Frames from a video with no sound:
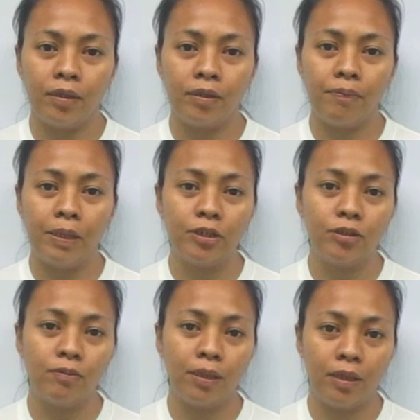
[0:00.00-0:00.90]
Depends
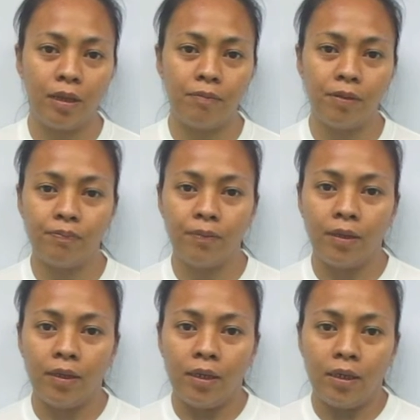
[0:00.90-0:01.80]
to Madam
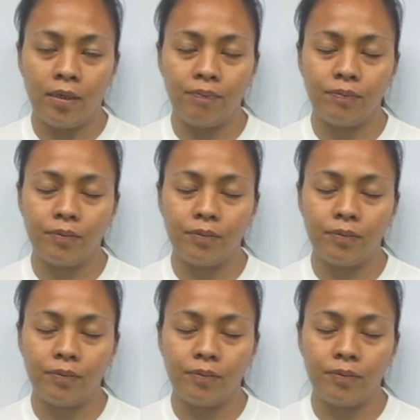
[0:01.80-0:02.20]
if